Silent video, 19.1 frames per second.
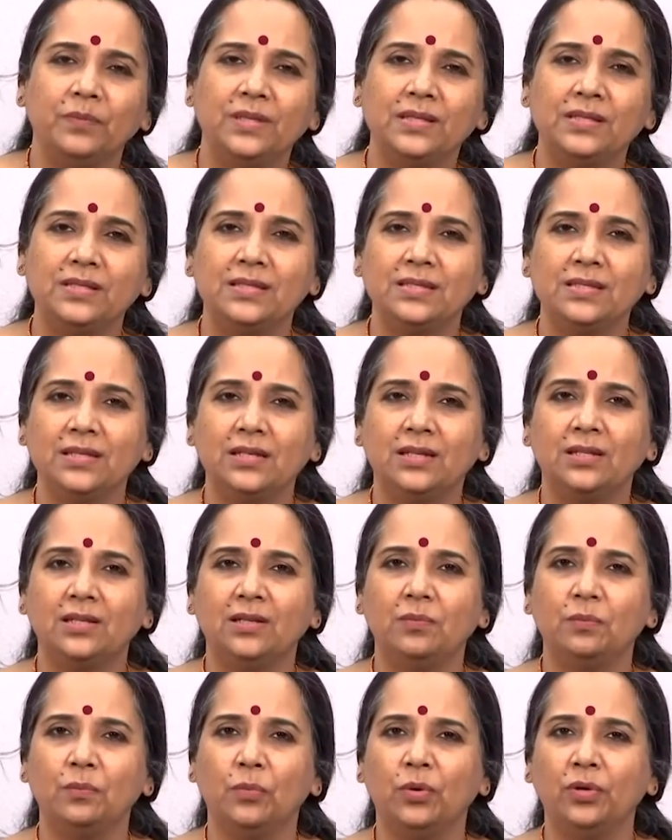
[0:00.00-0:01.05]
This is
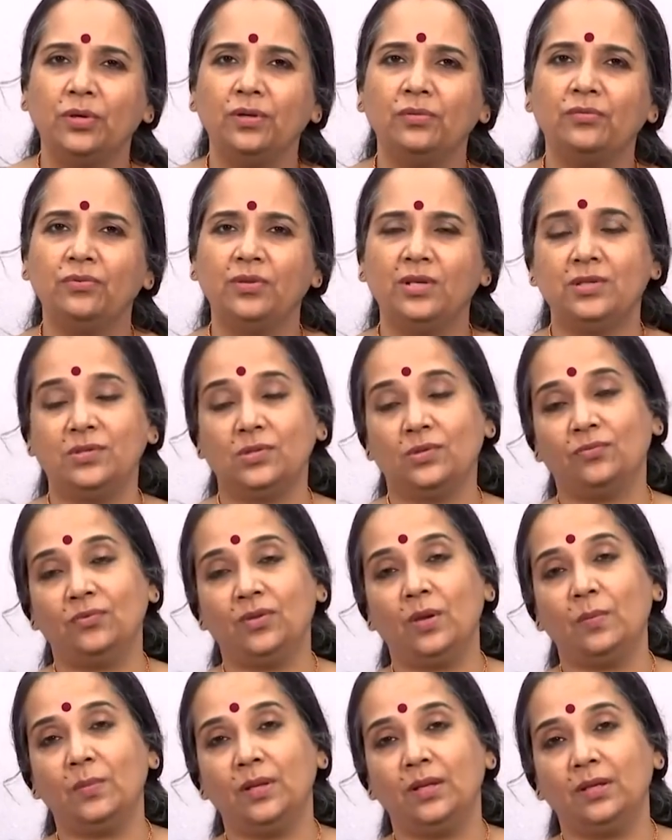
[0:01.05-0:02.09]
another important phrase of
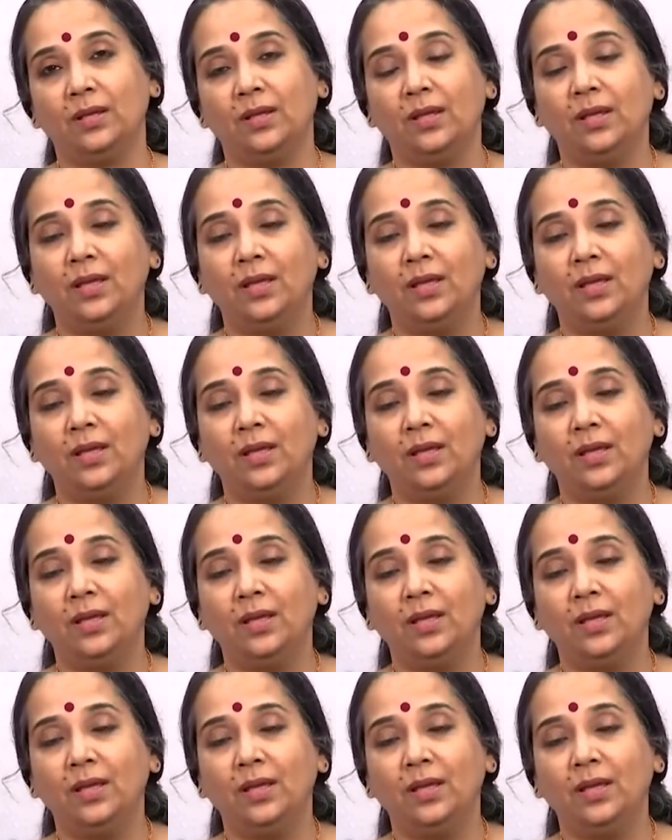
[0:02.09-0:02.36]
Yaman.